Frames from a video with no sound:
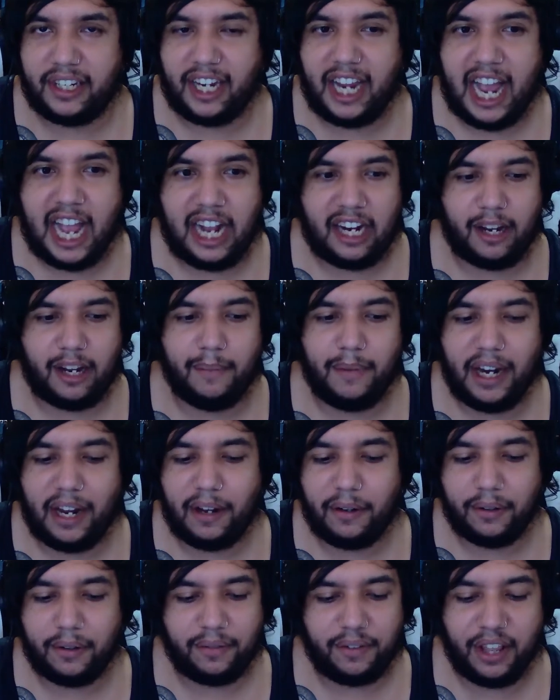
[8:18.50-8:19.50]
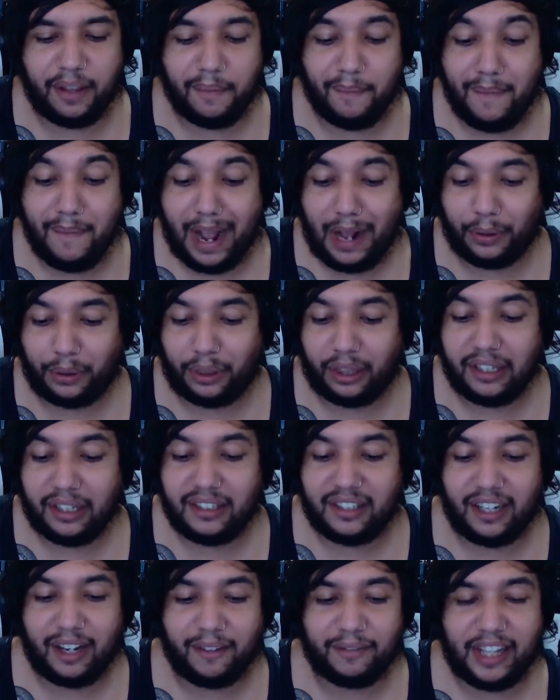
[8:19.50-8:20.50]
cat coming out of the mouth and
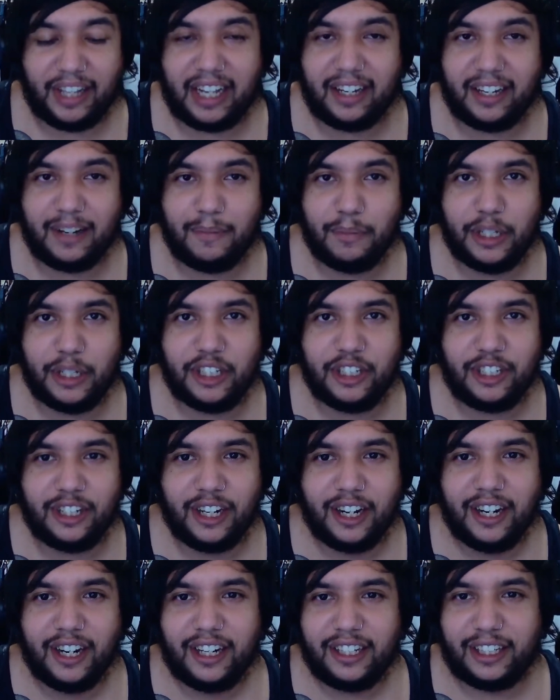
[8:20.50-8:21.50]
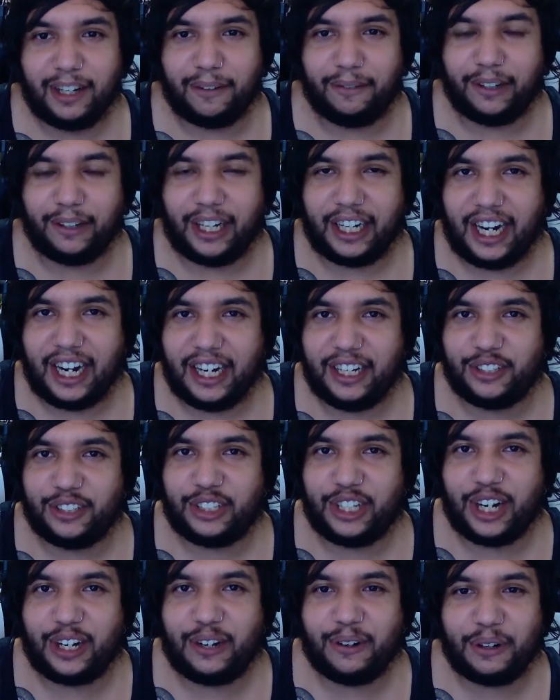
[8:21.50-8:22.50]
stuff. That image definitely like kind of
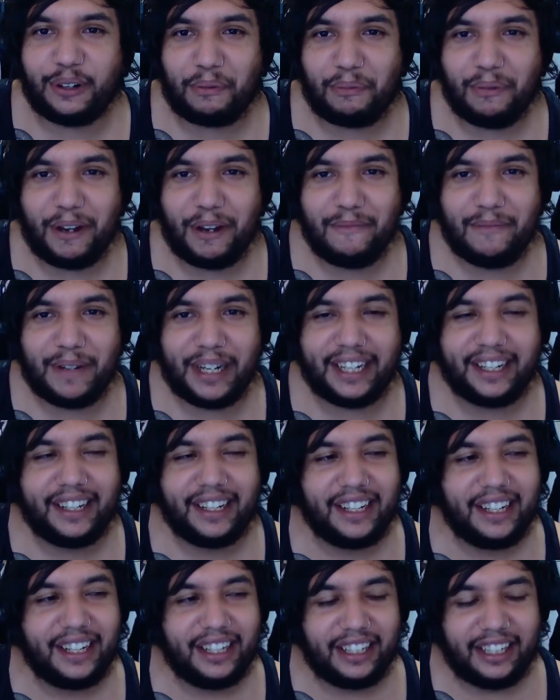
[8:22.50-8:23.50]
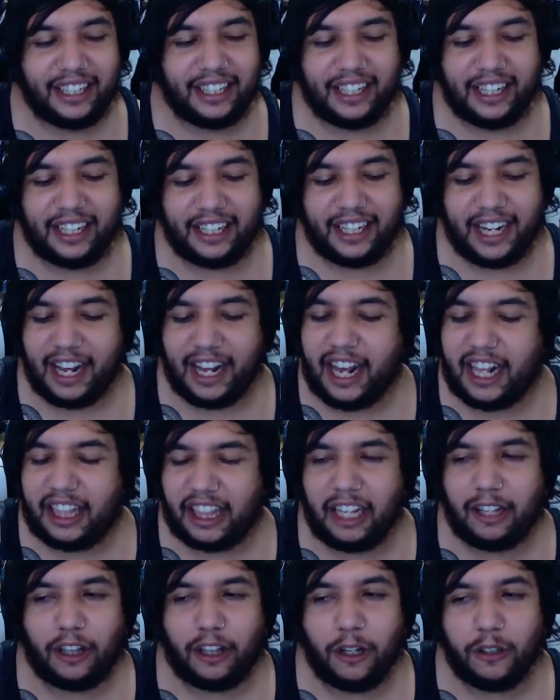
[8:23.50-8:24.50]
stuck with me. But yeah, I
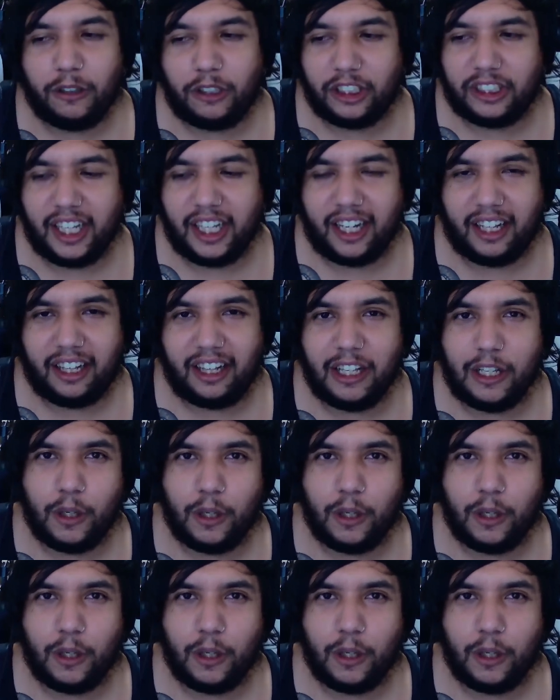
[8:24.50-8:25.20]
think though, just like this